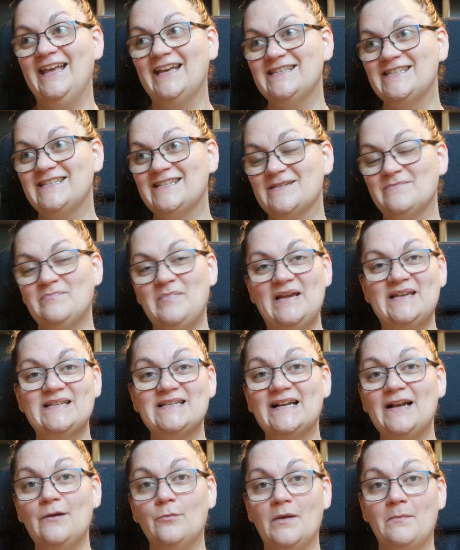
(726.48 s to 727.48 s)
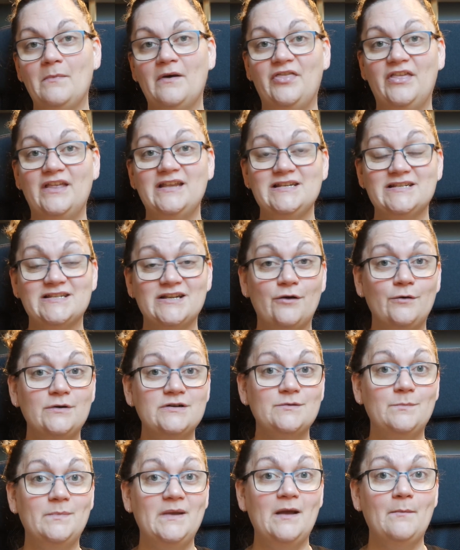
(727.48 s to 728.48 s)
that's basically what my thesis is
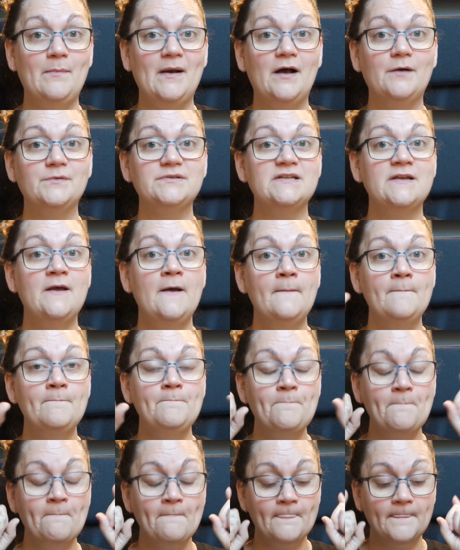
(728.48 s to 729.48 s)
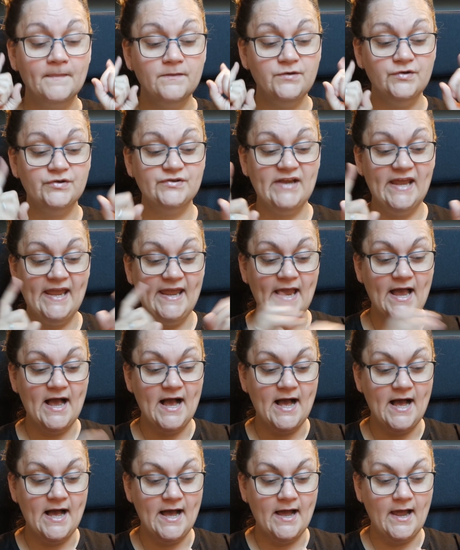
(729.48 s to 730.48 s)
going to be about. Today
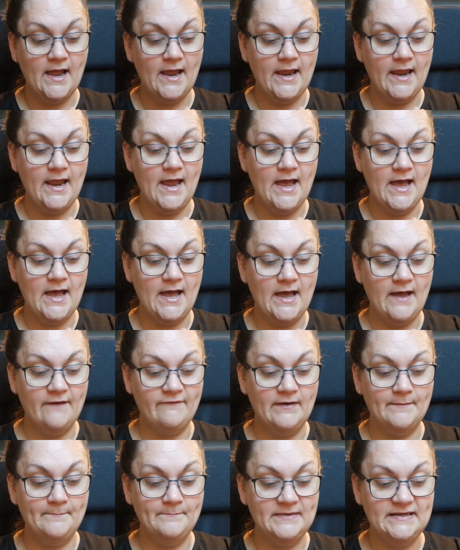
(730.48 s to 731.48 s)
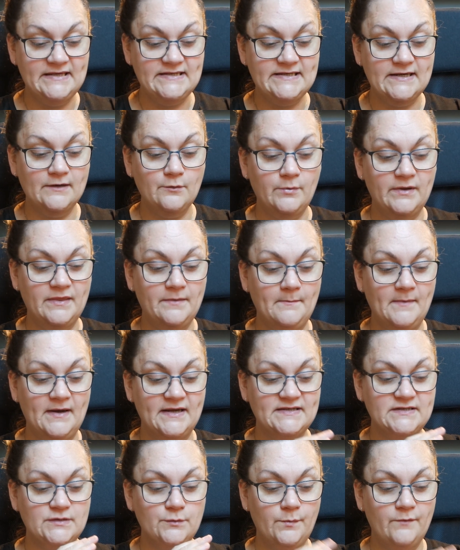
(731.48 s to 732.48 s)
I have a meeting with
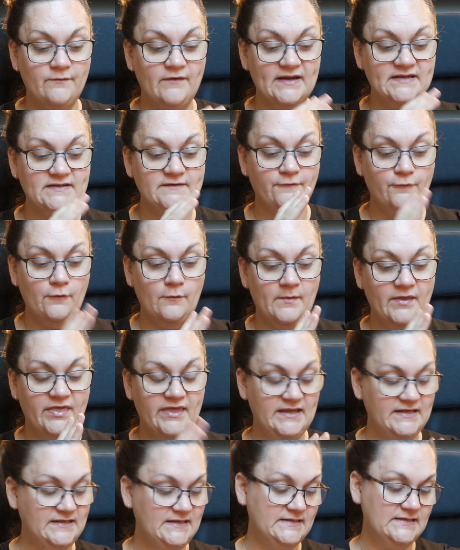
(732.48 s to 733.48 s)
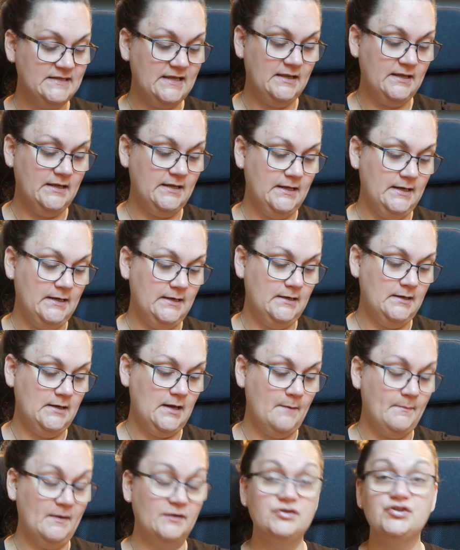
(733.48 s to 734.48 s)
my supervisor for my thesis
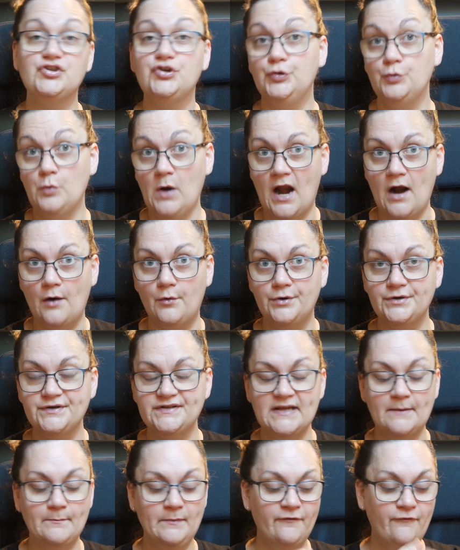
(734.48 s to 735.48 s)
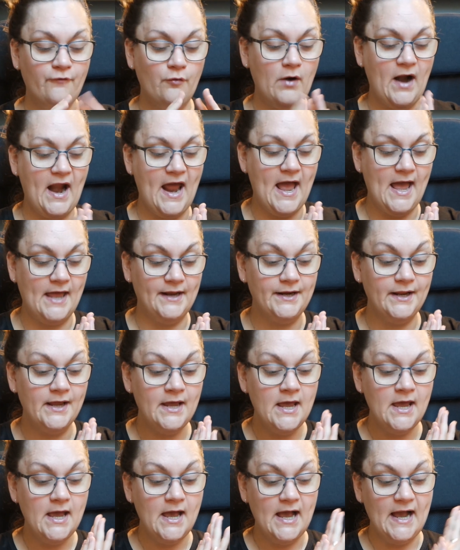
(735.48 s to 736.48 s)
in about 2 hours, and beforehand
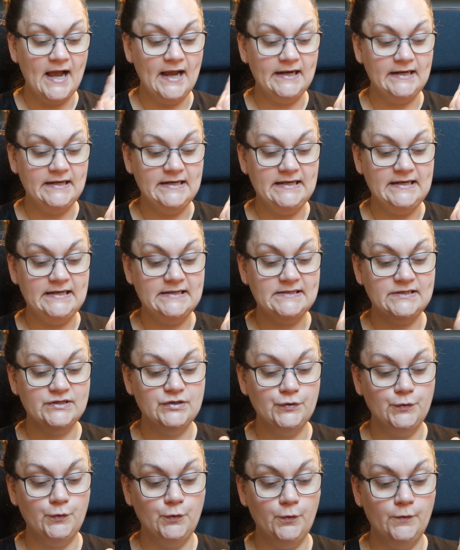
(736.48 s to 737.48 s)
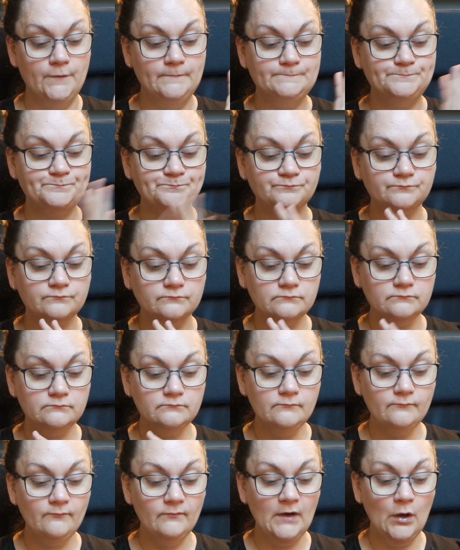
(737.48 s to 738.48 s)
I need to
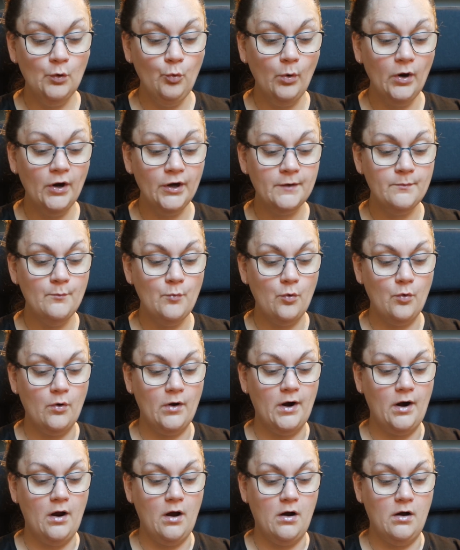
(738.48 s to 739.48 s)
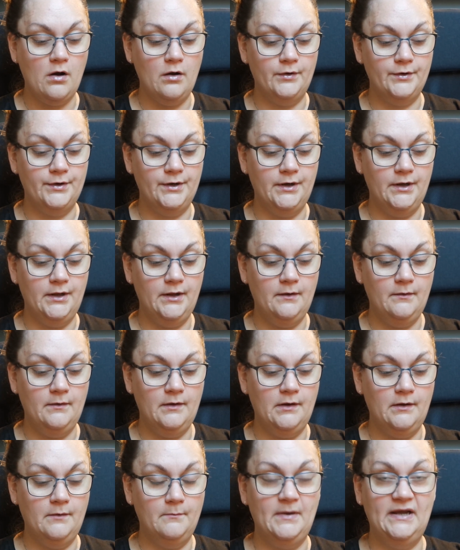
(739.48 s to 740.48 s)
work more on
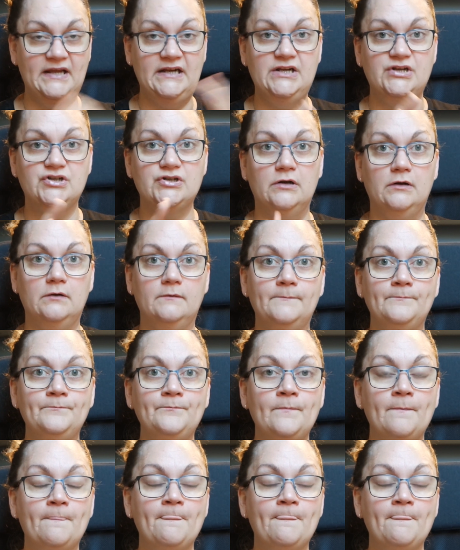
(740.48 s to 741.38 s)
my initial